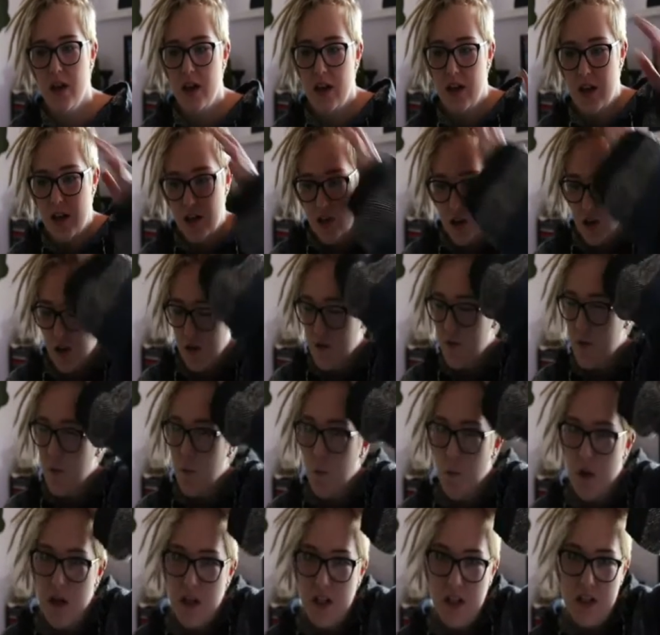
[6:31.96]
and I go
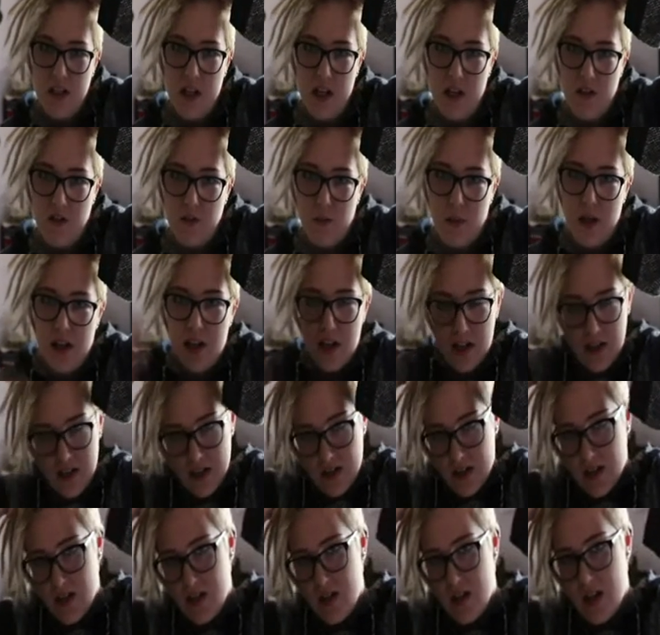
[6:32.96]
from one side of my
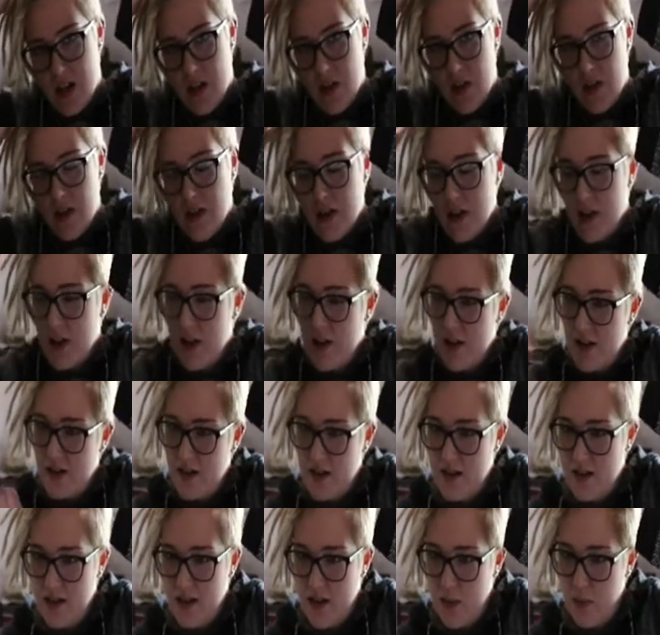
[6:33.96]
head to the other, and I
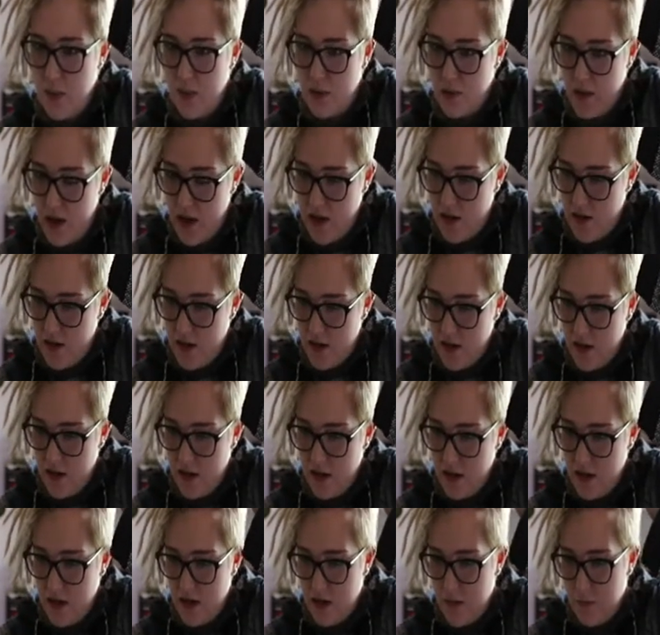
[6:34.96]
like separate
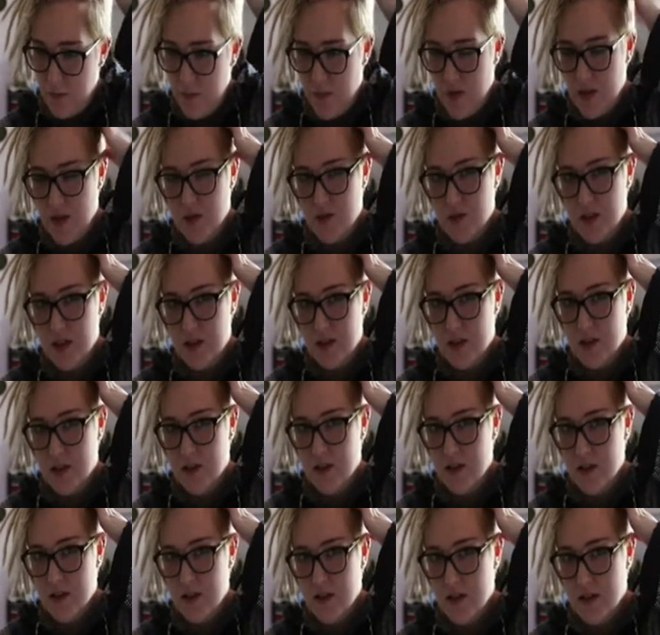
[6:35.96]
the
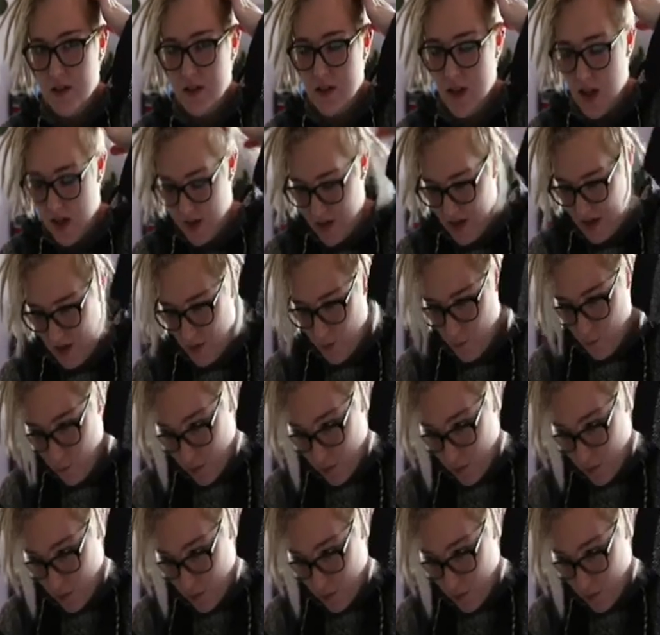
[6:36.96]
dreadlocks and like